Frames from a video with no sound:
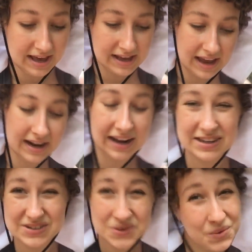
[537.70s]
And I
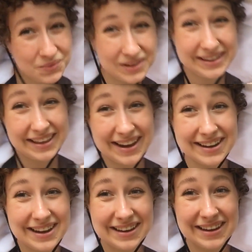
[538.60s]
do really like
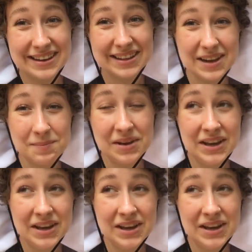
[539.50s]
hiking in them.